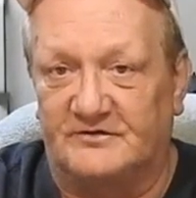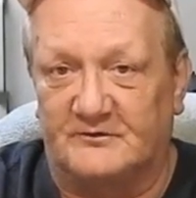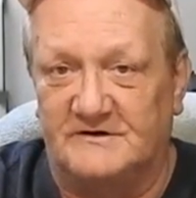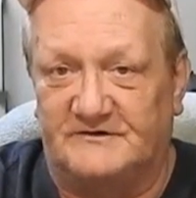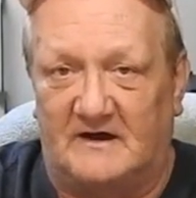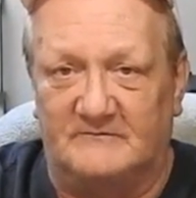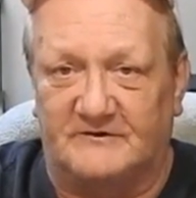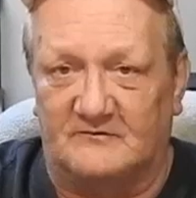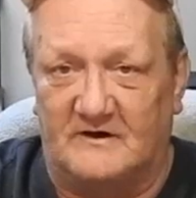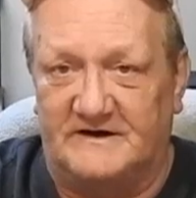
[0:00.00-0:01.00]
or three
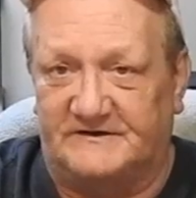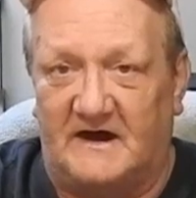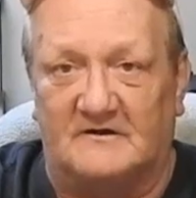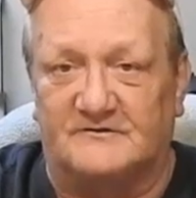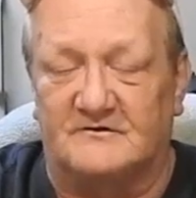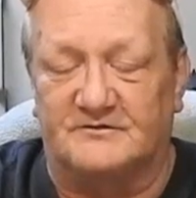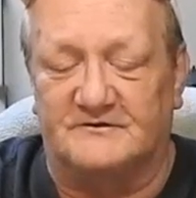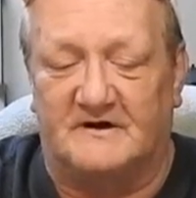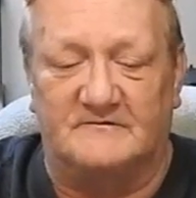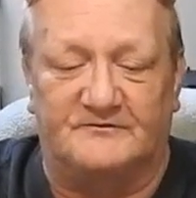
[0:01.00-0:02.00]
times and raked out two or
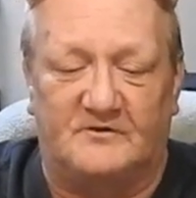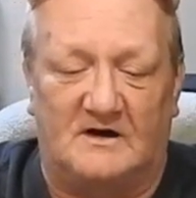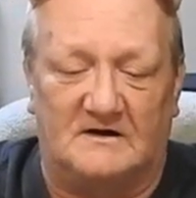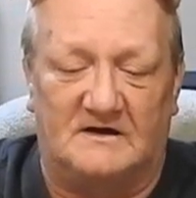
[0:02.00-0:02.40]
three times before